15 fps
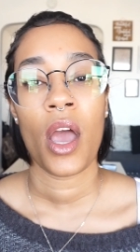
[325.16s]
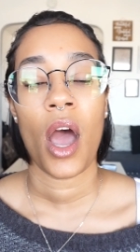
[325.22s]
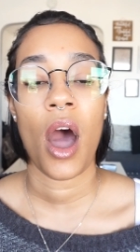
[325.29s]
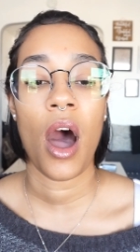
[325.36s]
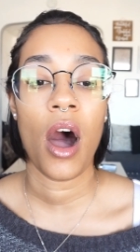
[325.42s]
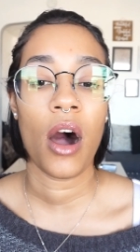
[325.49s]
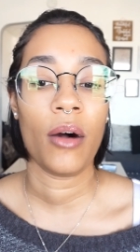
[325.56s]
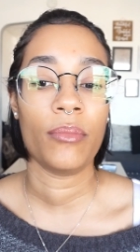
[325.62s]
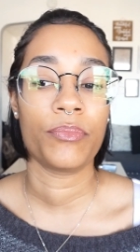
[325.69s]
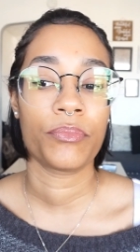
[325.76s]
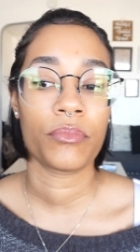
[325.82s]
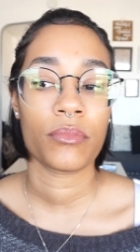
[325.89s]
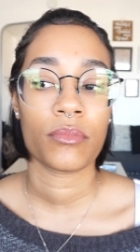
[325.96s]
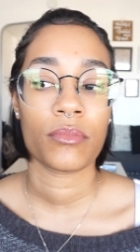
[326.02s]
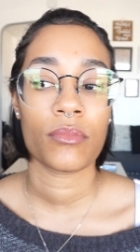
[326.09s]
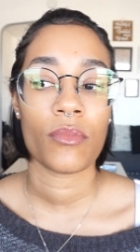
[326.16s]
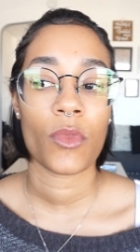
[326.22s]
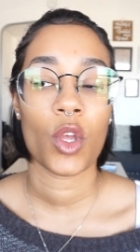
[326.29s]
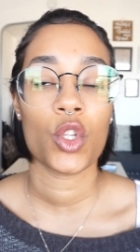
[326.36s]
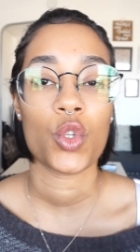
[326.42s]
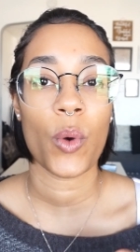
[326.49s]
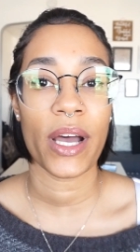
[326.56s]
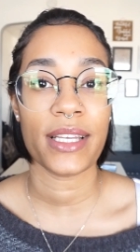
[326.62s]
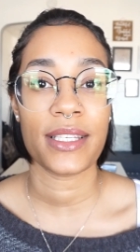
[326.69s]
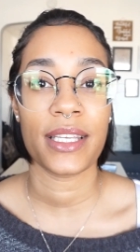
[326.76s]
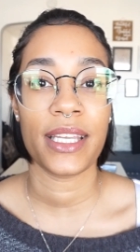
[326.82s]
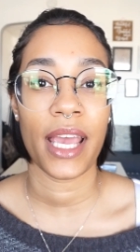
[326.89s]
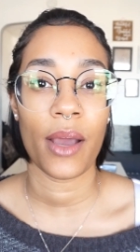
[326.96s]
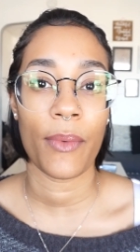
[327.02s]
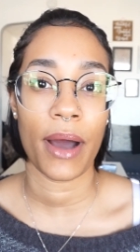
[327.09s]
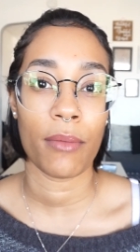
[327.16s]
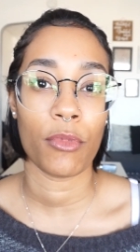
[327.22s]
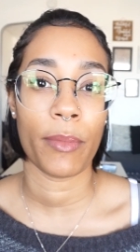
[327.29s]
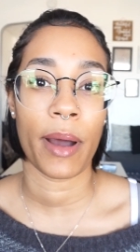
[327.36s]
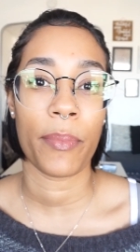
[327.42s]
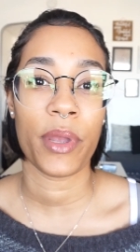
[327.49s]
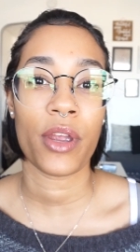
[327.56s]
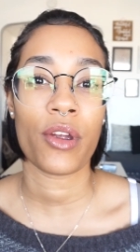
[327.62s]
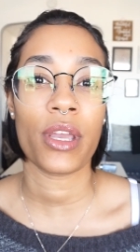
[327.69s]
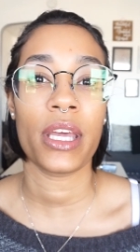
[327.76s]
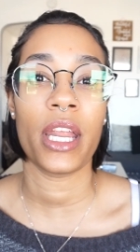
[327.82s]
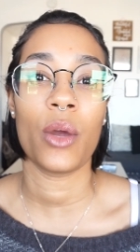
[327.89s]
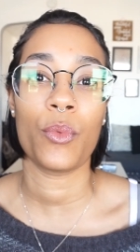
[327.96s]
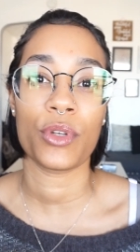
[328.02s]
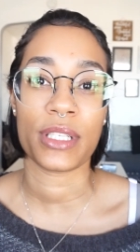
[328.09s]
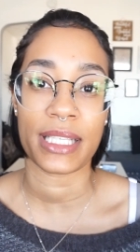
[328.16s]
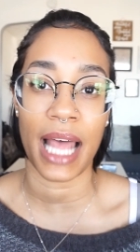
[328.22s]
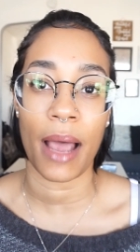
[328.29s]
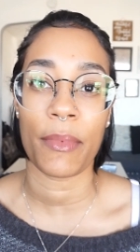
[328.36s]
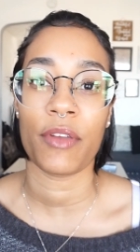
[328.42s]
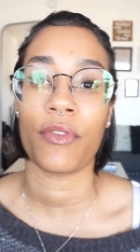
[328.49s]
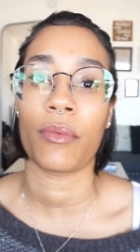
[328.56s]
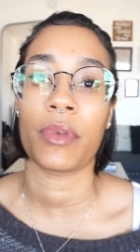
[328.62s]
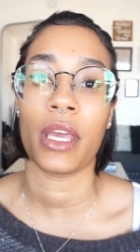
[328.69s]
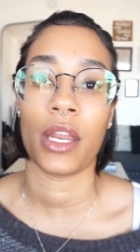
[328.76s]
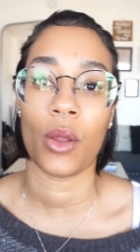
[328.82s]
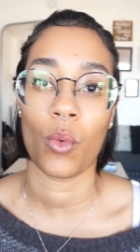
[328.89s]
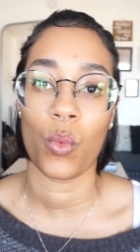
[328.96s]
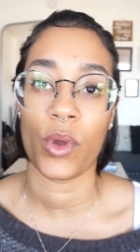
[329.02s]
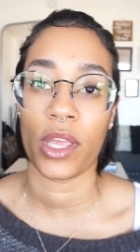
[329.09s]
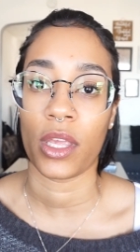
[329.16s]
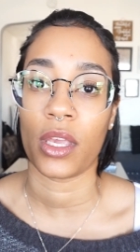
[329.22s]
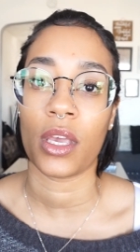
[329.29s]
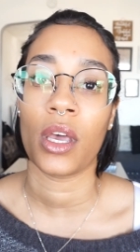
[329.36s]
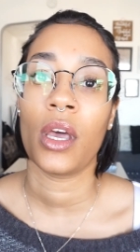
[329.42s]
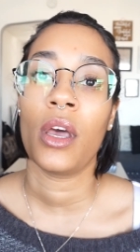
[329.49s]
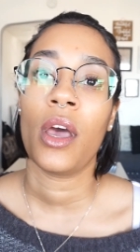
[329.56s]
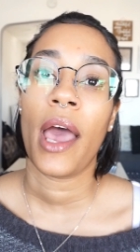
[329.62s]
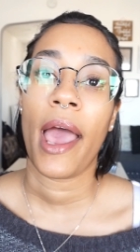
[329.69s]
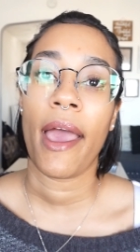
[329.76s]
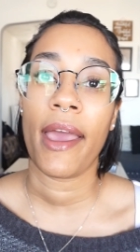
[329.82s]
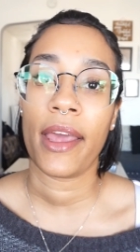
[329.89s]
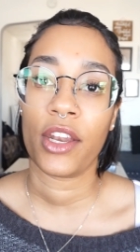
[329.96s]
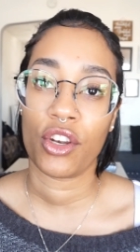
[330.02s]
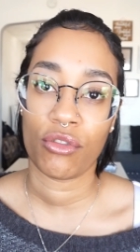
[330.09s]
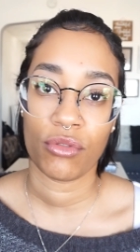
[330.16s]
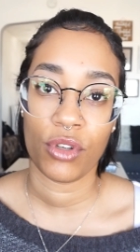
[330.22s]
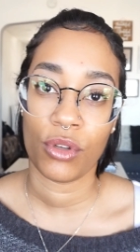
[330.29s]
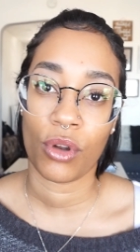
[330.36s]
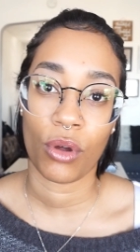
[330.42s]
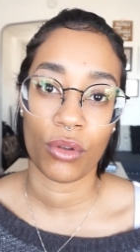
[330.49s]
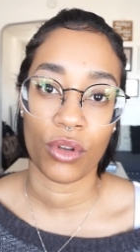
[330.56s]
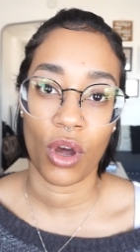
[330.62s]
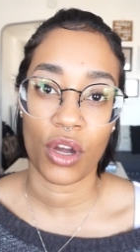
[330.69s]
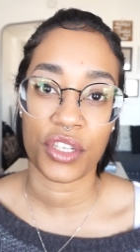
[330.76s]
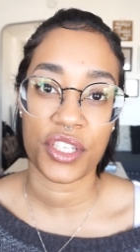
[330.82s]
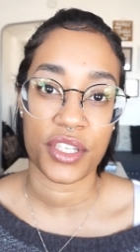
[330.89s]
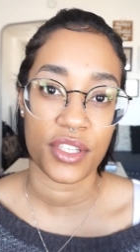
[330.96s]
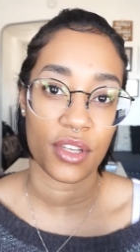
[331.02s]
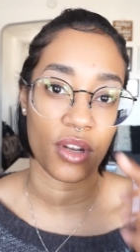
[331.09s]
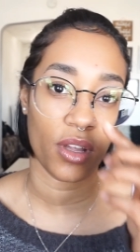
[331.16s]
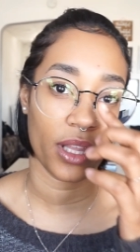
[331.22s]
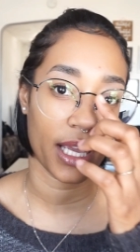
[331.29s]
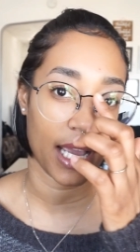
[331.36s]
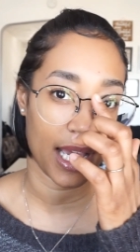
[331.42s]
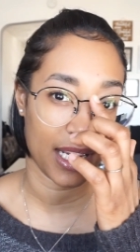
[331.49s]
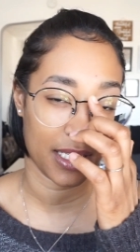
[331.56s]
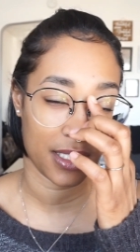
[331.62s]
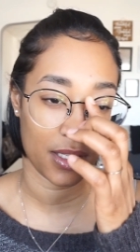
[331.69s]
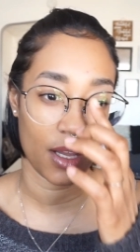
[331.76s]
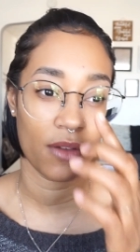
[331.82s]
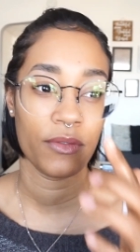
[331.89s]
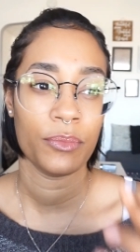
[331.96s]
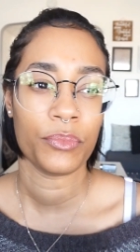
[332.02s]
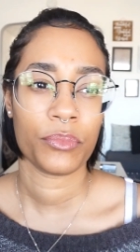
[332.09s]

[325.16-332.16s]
um, twice a day while I'm on my period, it will stop me from getting weak and, you know, nauseous and all that kind of stuff.